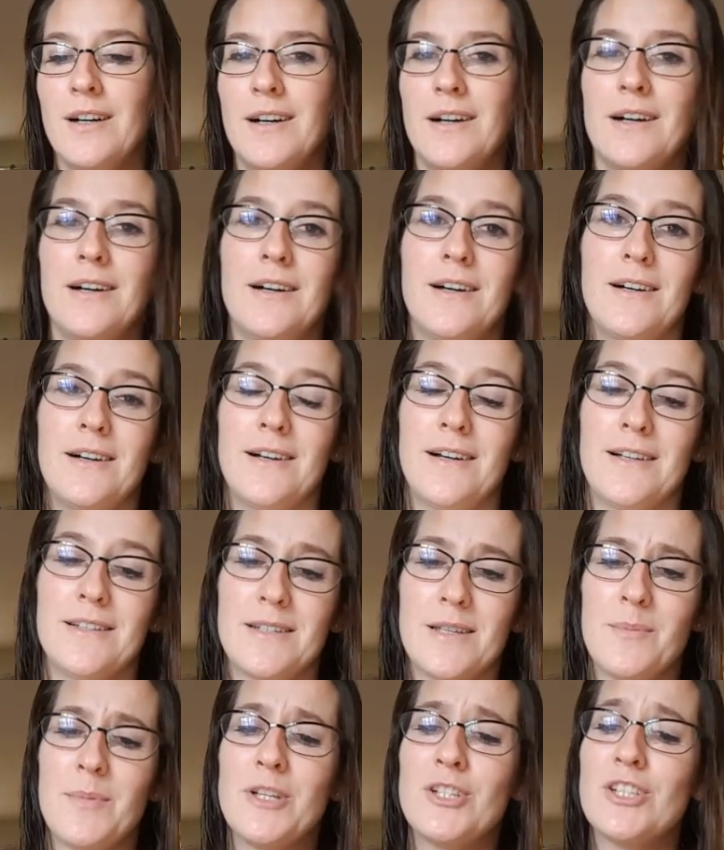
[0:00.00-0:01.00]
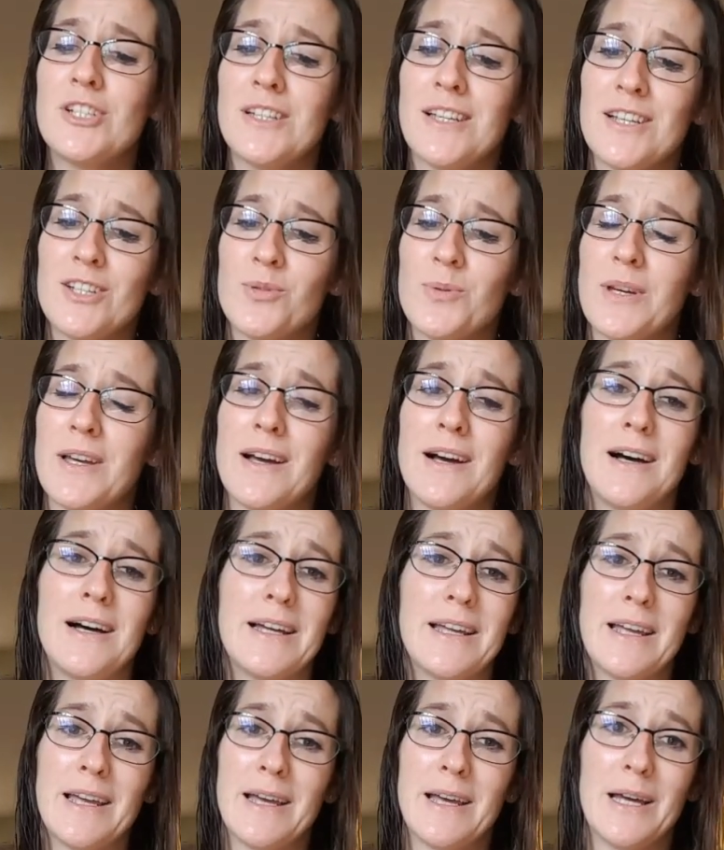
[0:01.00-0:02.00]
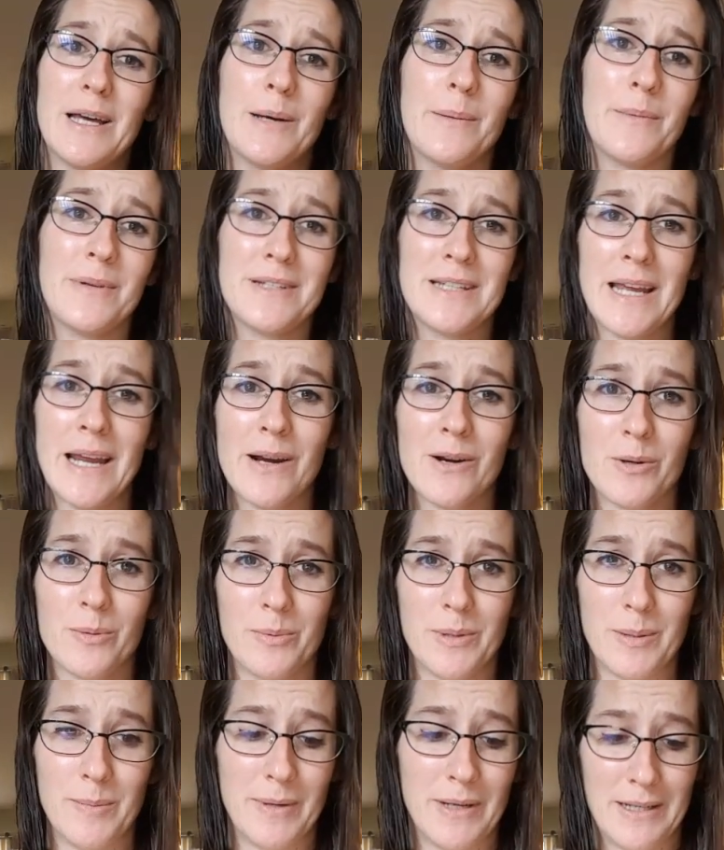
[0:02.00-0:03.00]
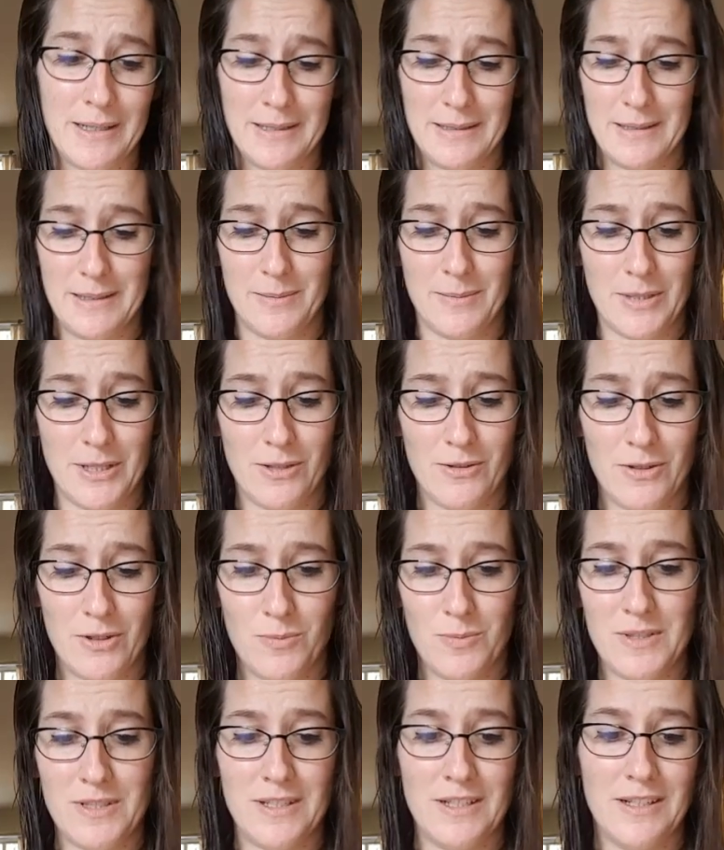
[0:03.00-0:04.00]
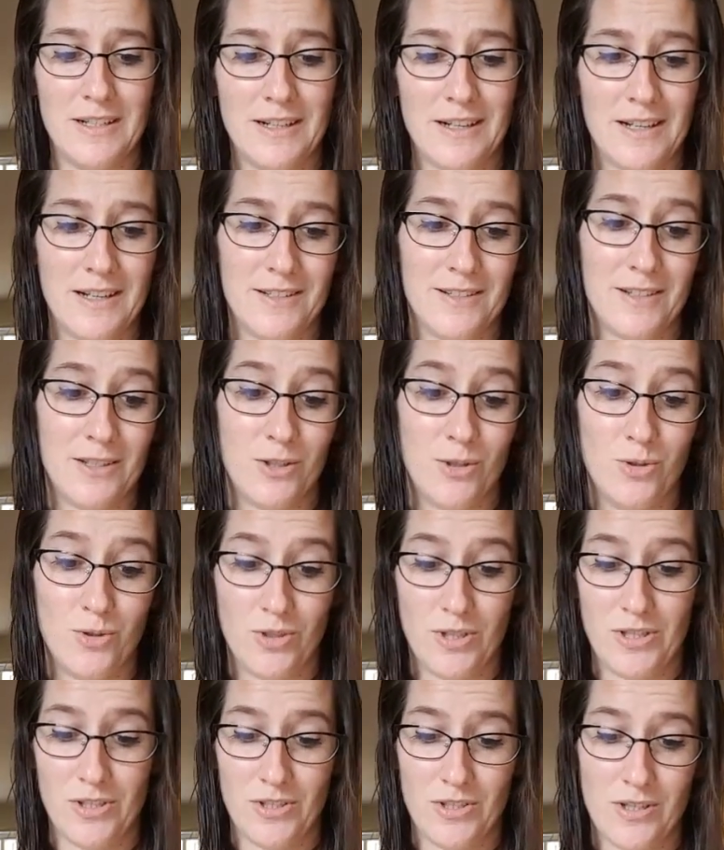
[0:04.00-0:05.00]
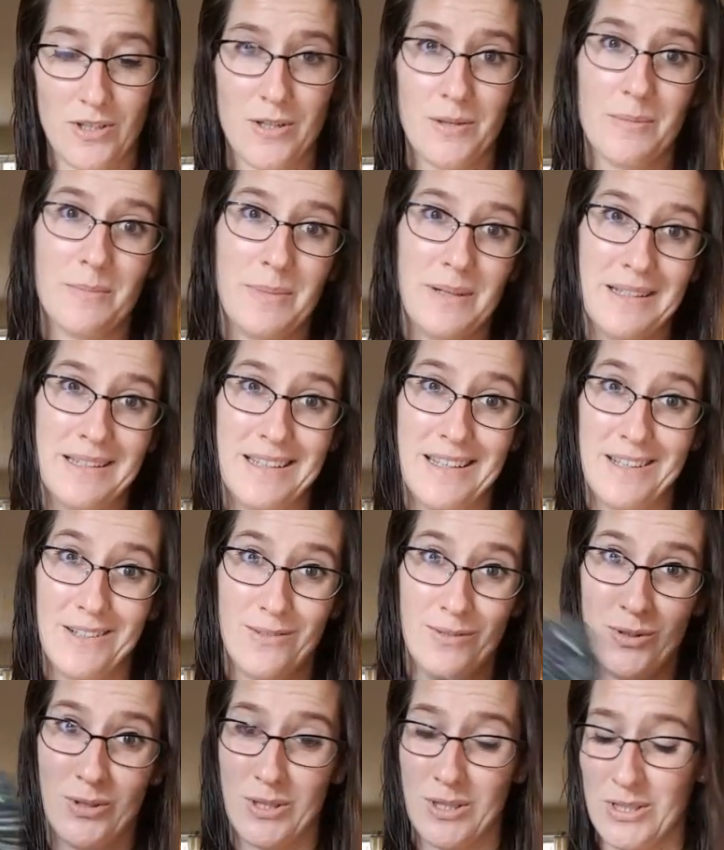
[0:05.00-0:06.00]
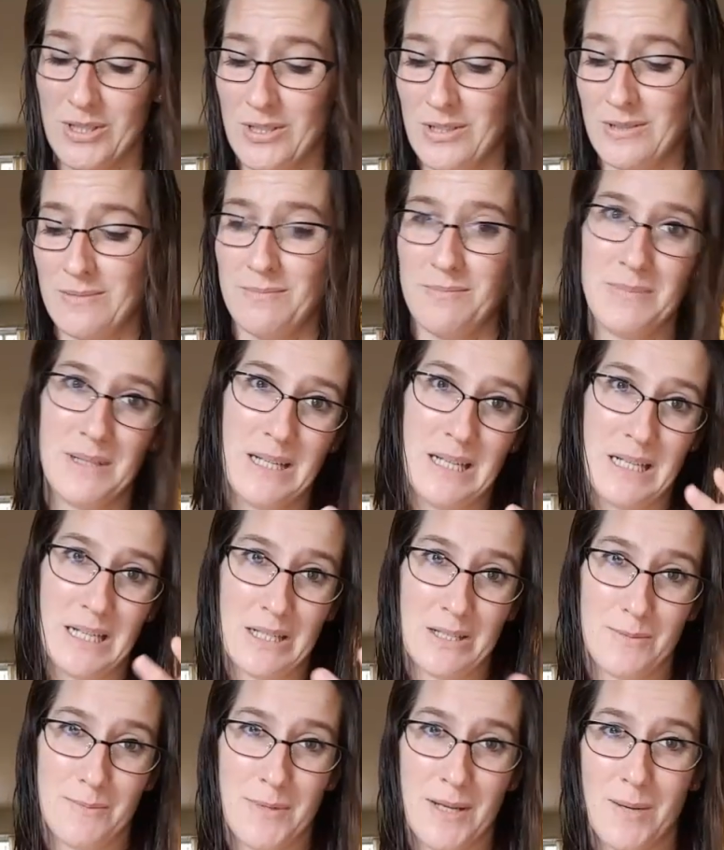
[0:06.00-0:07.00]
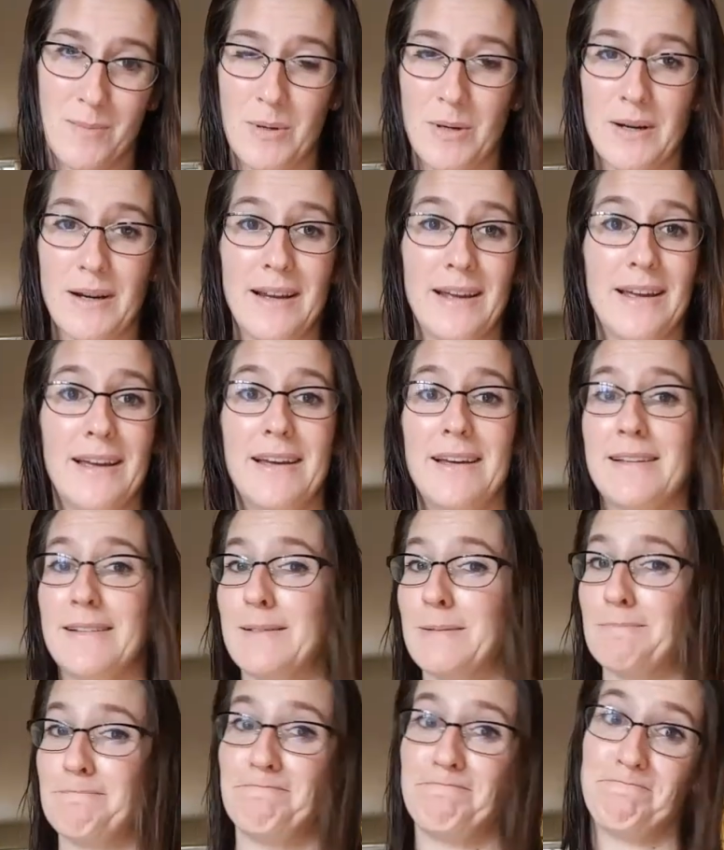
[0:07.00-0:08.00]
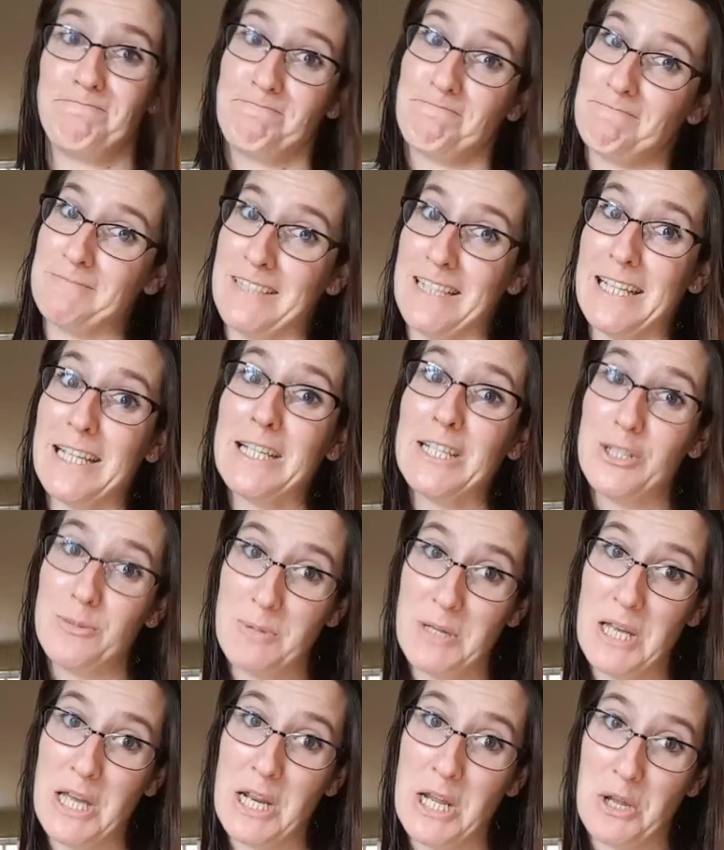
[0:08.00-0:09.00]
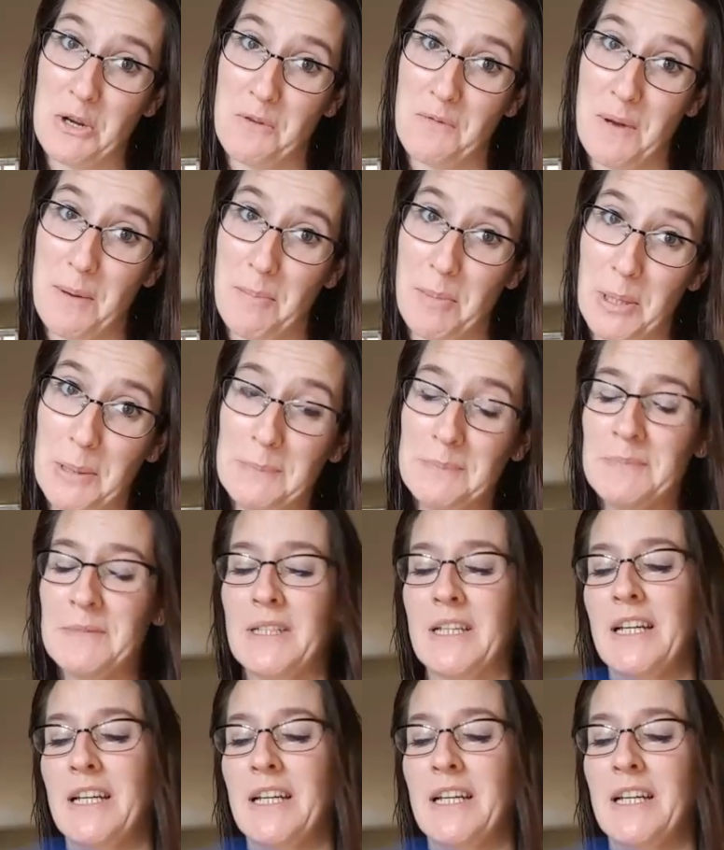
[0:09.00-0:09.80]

As I mentioned last week, I am terribly behind in my Christmas knitting, as I usually start by the end of August, beginning of September, and it's the beginning of November.